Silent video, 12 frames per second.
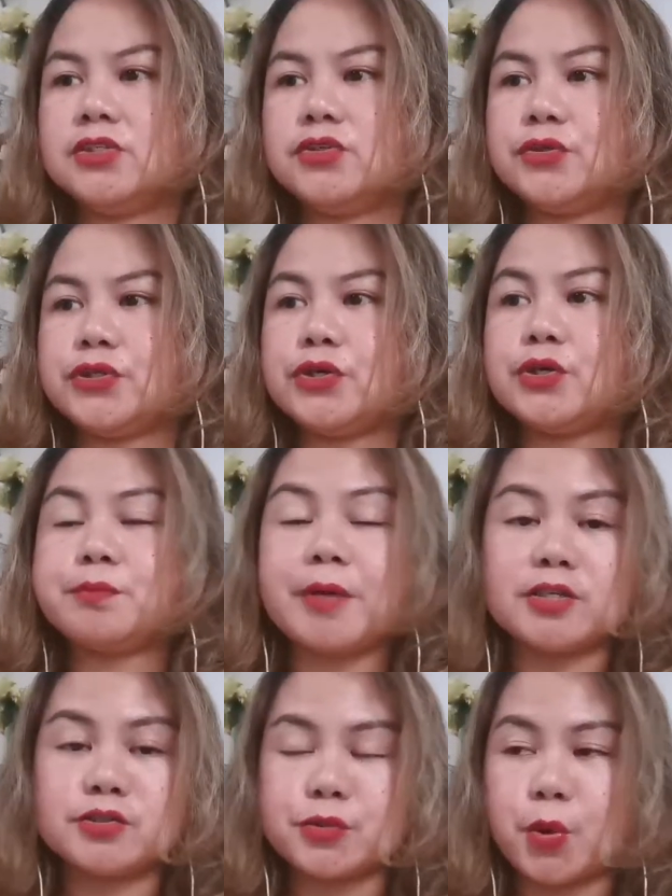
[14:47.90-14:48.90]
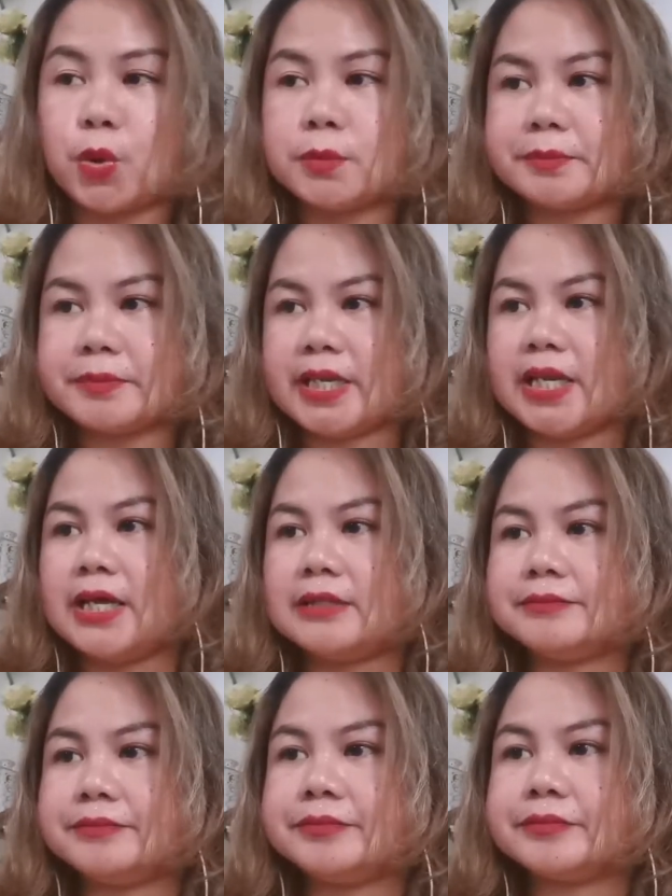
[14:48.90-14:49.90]
o yung pag-sculpt nila.
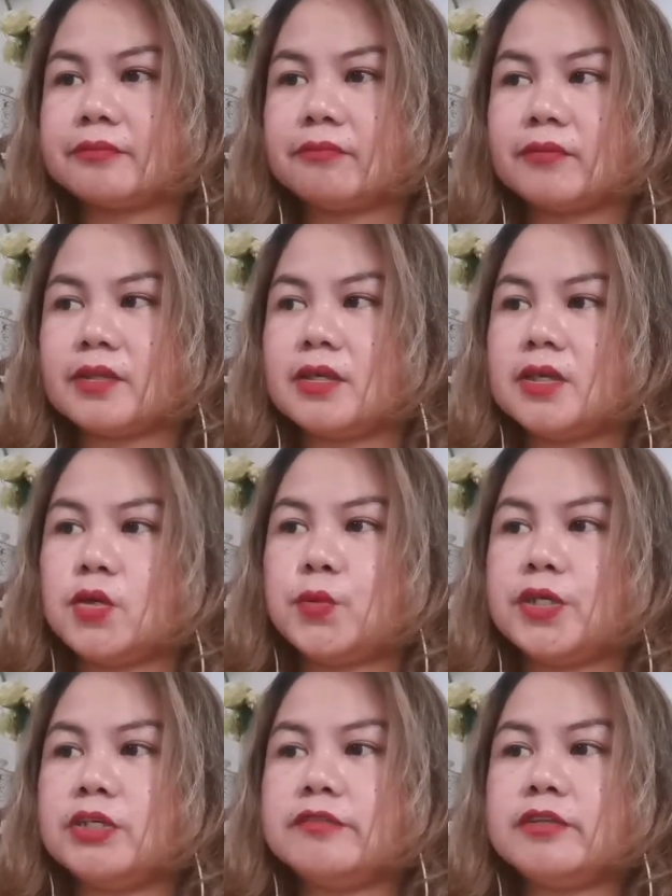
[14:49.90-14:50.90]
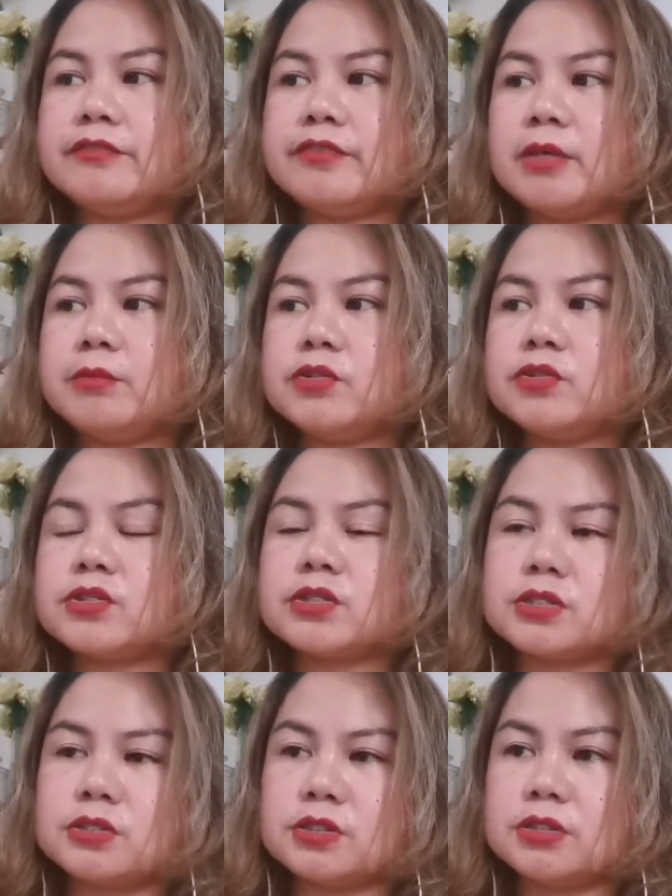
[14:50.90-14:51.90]
One of the famous
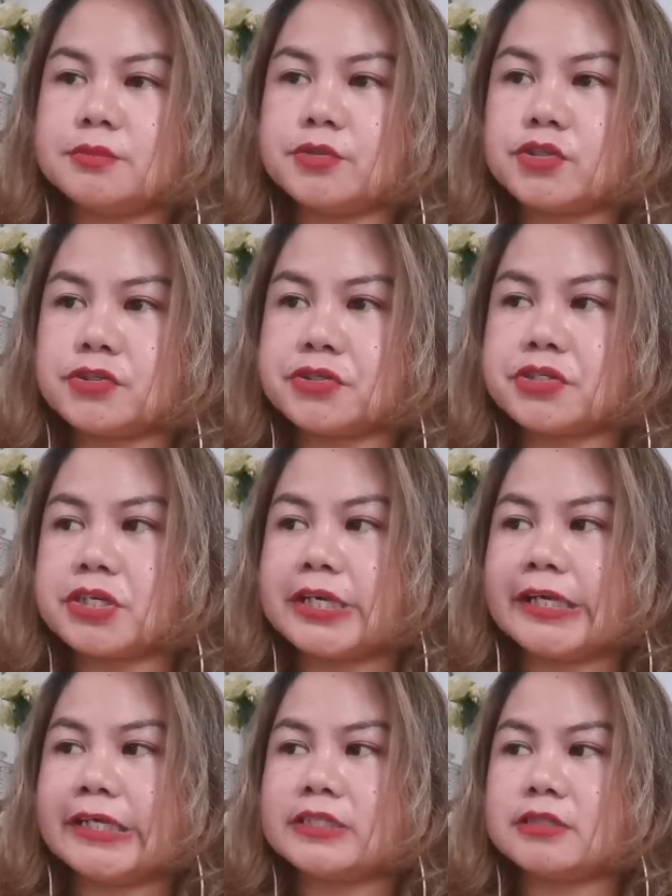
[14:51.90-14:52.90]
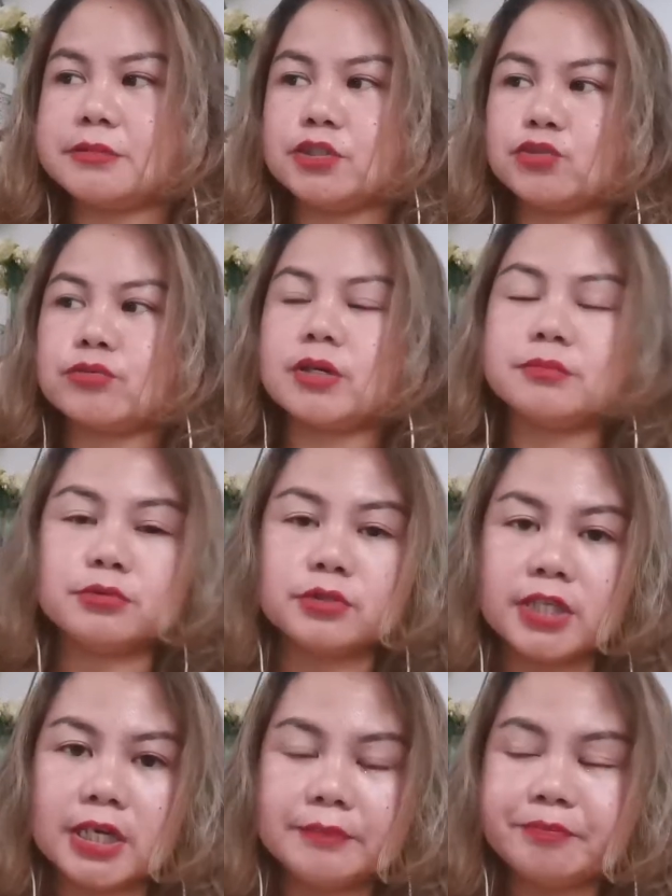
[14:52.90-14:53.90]
sculpture is the Mathura
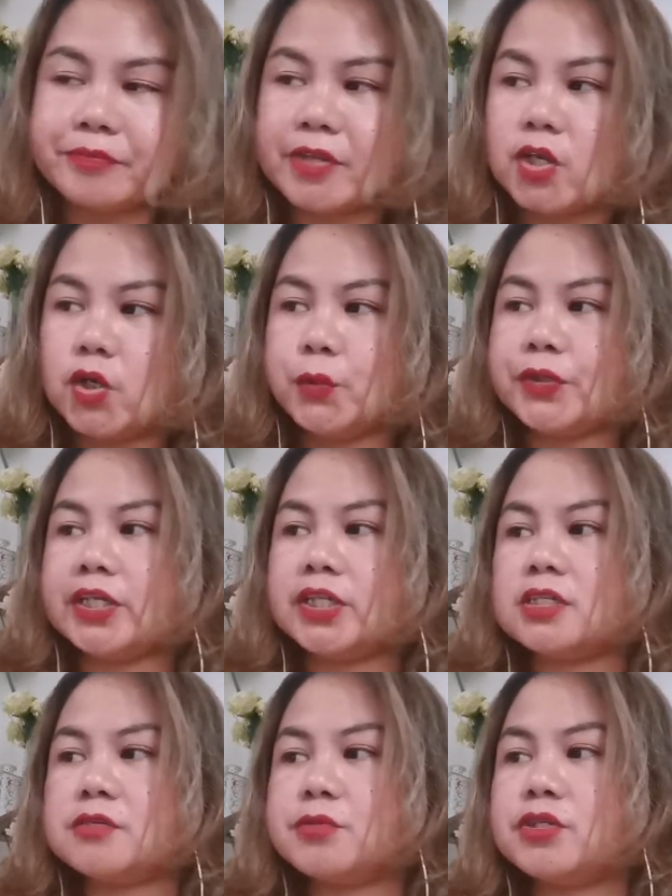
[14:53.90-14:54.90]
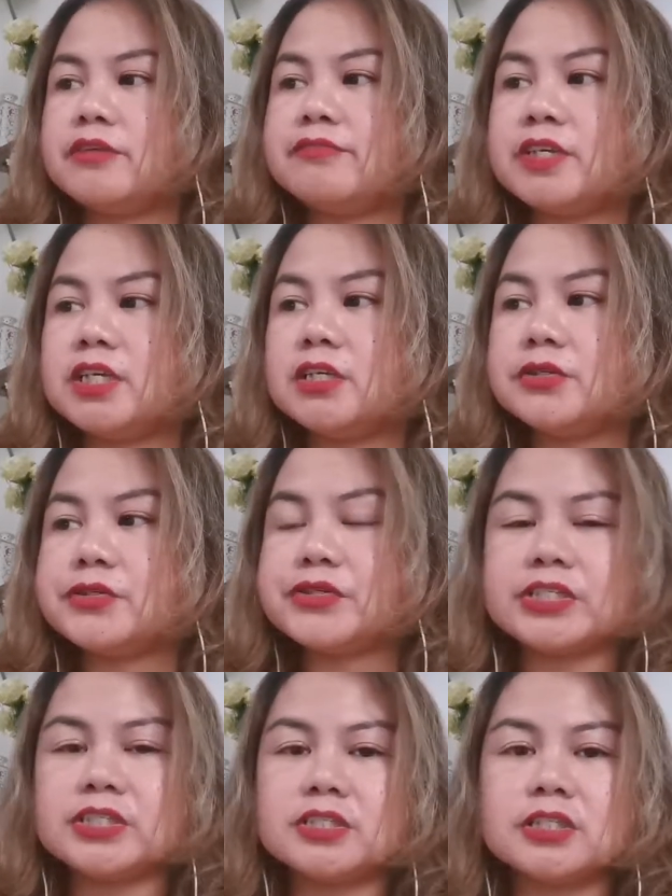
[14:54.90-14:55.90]
Buddha, wherein this Buddha figure
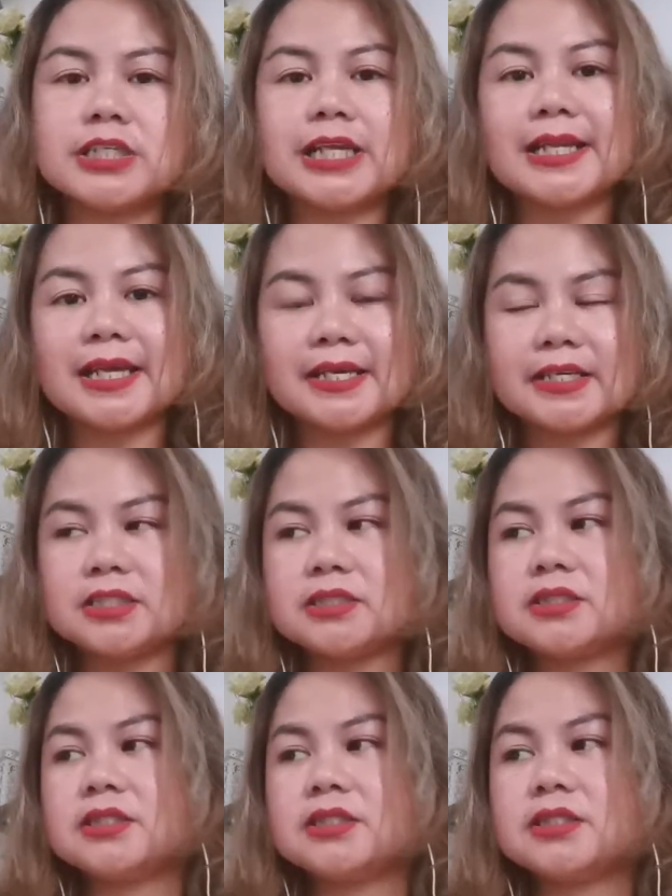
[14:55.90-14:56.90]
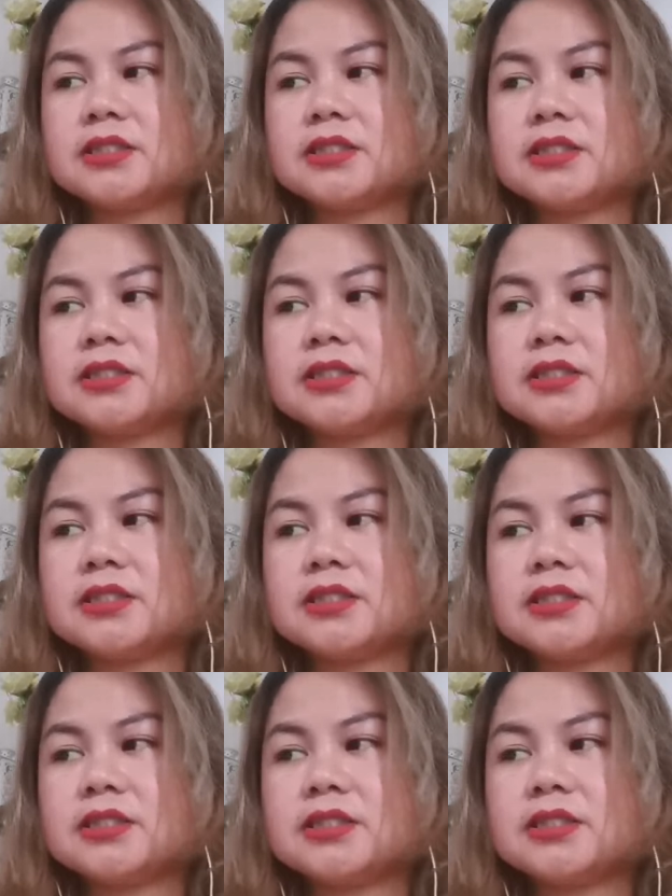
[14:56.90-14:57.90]
seated on a lion
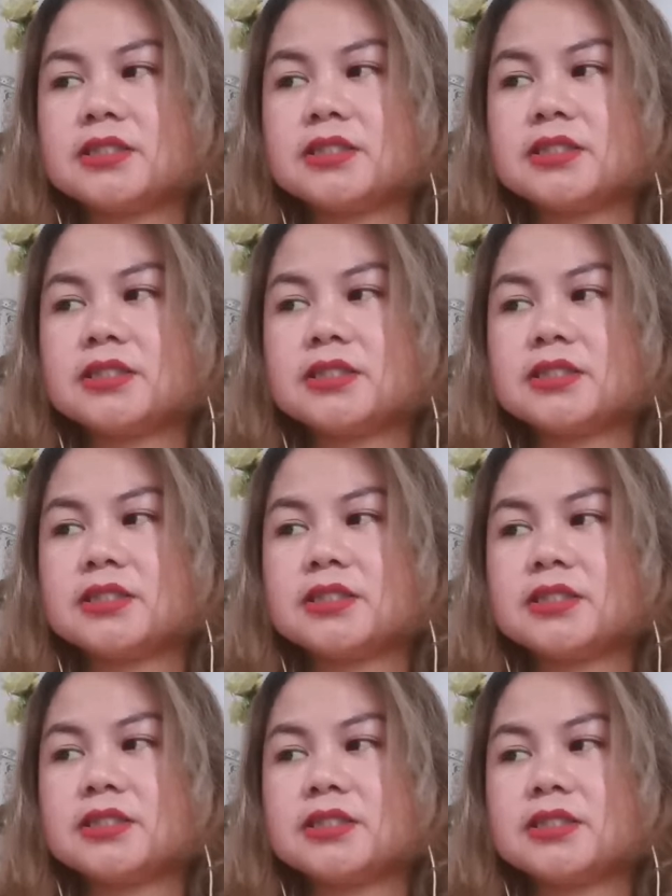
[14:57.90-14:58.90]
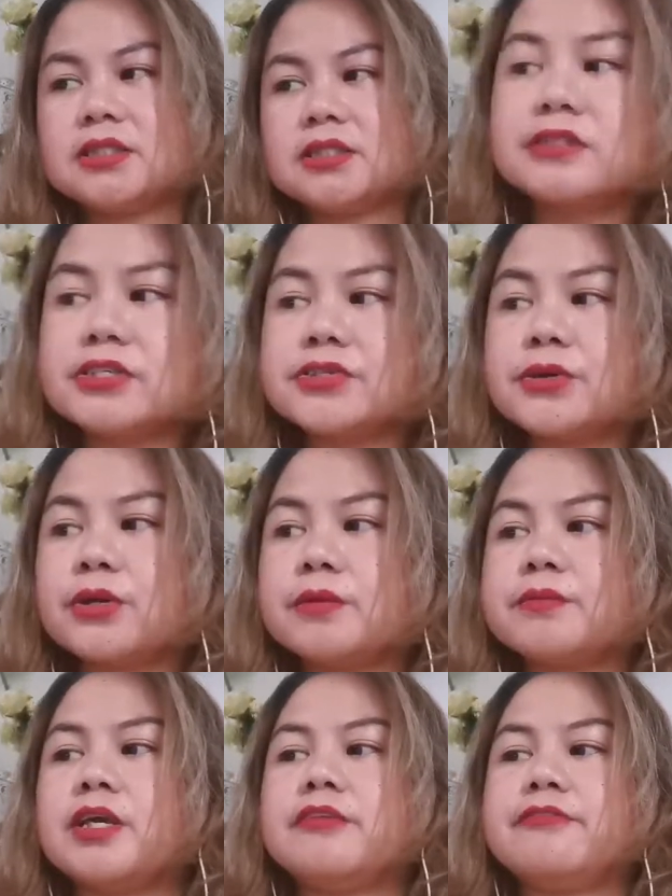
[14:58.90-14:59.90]
throne and carved out with
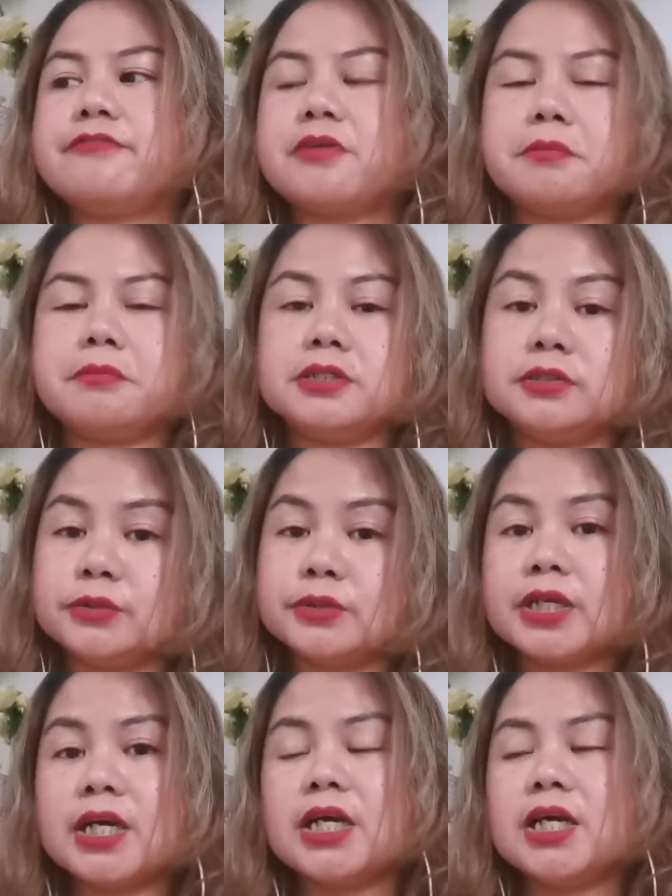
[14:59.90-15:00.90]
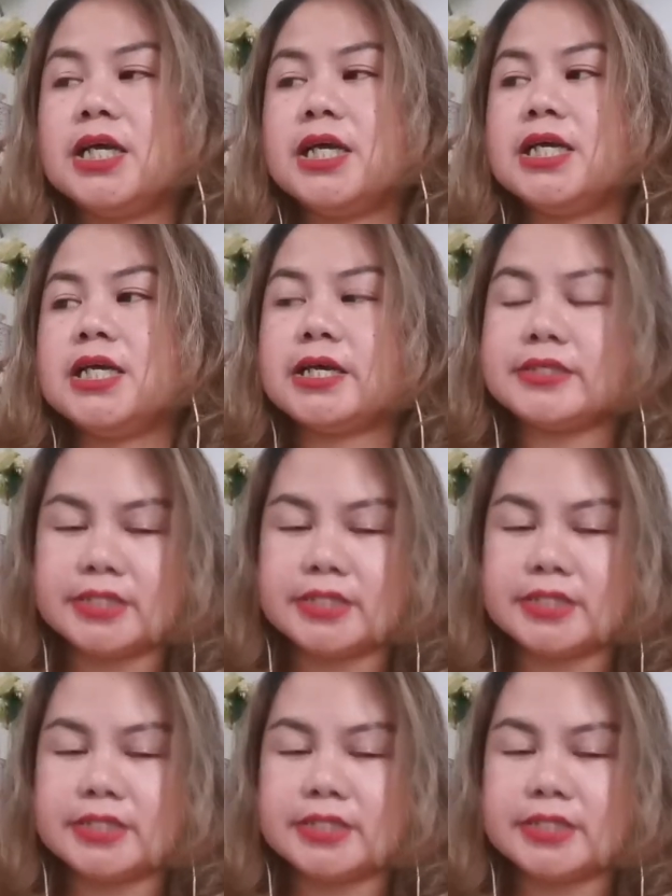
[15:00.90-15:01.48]
sandstorm in from Mathura, a